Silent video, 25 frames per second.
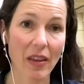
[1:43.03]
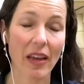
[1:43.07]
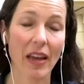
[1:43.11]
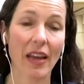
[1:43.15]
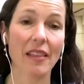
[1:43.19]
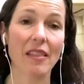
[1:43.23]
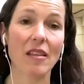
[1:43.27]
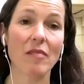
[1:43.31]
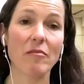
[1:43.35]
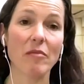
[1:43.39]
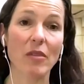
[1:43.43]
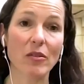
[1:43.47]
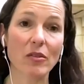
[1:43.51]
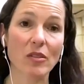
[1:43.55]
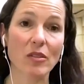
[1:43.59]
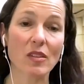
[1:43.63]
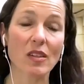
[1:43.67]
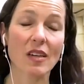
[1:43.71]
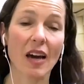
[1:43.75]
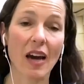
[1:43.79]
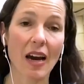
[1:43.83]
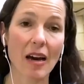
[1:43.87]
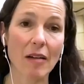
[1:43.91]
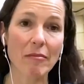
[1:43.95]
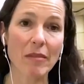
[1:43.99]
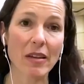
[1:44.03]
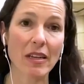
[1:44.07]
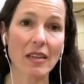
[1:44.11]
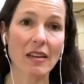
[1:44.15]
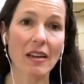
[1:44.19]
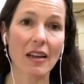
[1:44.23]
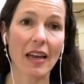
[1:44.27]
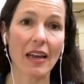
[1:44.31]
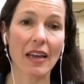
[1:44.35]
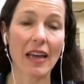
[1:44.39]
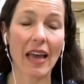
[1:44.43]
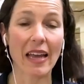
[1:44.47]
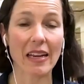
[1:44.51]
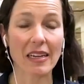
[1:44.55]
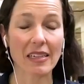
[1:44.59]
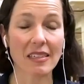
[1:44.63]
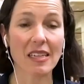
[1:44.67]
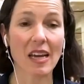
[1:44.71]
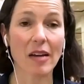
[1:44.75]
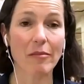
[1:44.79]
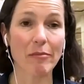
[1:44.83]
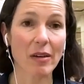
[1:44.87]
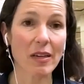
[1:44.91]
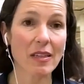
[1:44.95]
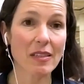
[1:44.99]
and the most common
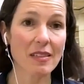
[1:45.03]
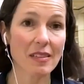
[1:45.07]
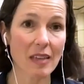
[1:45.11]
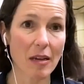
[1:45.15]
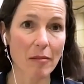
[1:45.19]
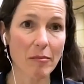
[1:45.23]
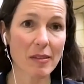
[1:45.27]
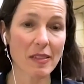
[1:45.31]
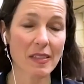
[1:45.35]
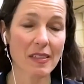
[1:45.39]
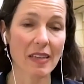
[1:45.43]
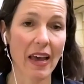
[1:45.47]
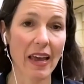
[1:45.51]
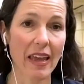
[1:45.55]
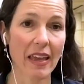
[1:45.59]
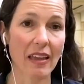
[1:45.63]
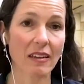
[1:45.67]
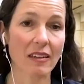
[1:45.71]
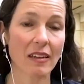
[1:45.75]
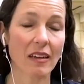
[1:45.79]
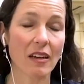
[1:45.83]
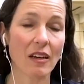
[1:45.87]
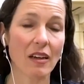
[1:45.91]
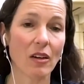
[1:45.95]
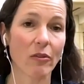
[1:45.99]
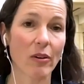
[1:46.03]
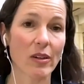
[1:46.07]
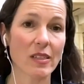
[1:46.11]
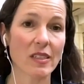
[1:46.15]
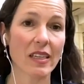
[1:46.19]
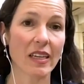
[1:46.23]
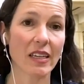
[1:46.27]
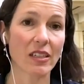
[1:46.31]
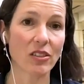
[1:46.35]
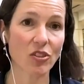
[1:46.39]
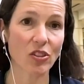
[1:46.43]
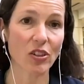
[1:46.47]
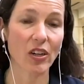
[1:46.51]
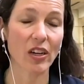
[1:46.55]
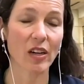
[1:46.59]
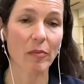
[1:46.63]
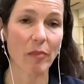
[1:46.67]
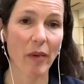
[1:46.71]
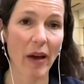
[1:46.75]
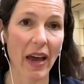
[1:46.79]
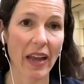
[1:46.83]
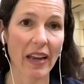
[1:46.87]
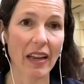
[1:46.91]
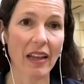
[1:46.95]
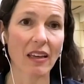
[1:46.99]
anatomic subsite was
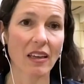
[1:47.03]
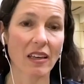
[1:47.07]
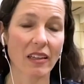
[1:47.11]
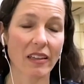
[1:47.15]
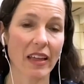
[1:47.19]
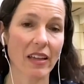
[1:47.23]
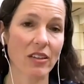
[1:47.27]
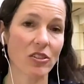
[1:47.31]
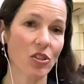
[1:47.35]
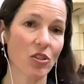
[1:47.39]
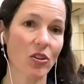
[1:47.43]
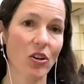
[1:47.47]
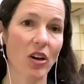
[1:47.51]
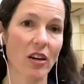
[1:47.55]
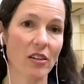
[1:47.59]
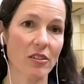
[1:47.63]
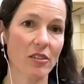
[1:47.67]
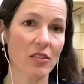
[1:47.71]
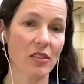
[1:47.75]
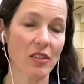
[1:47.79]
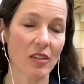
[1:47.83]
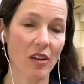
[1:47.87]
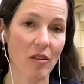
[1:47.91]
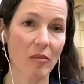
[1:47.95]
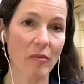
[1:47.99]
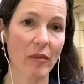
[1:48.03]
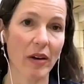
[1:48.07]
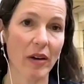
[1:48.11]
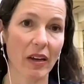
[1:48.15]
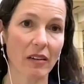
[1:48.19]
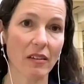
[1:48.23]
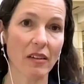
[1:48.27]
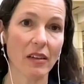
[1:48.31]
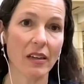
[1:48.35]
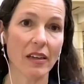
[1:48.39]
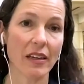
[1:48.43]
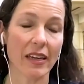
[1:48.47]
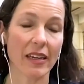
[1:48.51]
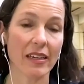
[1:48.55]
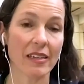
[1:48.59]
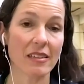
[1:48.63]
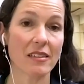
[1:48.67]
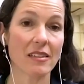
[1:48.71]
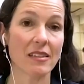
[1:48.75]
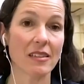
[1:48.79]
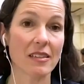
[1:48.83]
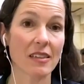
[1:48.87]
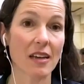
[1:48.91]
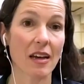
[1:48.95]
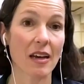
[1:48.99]
intrahepatic cholangiocarcinoma in